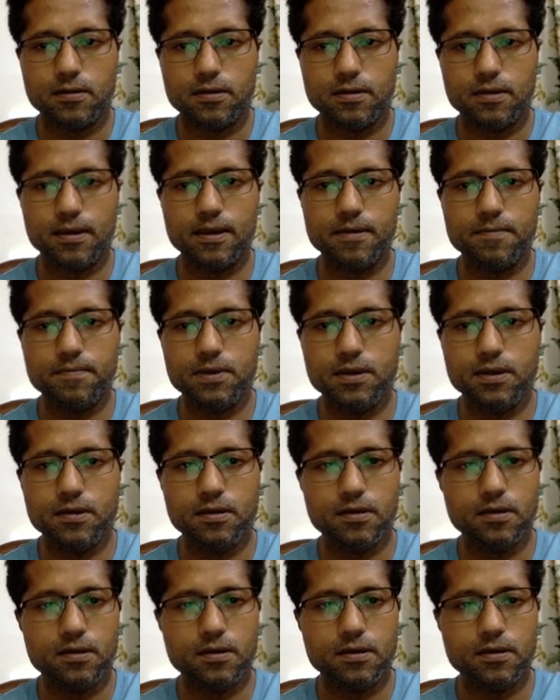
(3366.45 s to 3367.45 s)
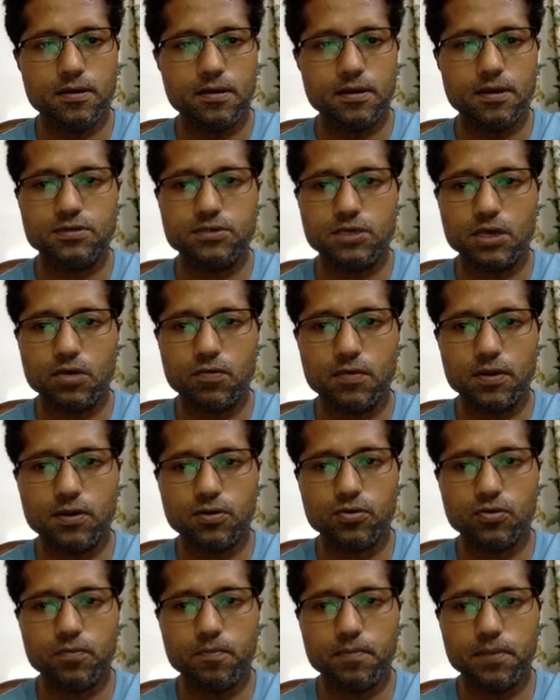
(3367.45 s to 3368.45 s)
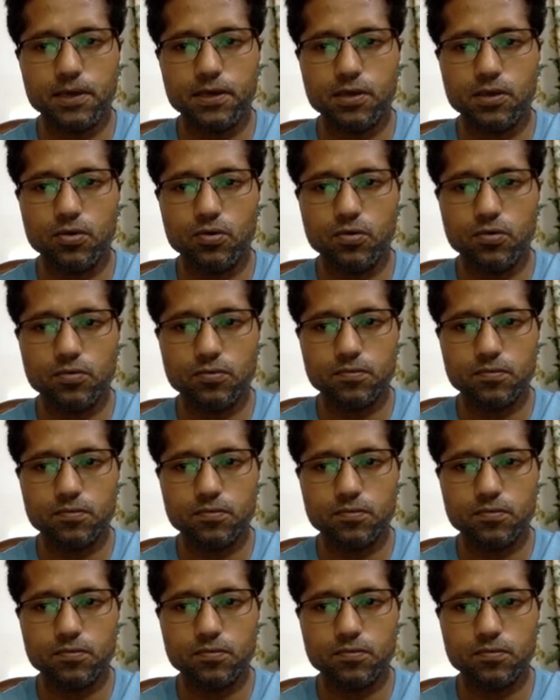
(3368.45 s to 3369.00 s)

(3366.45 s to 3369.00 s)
AB is equal to PQ,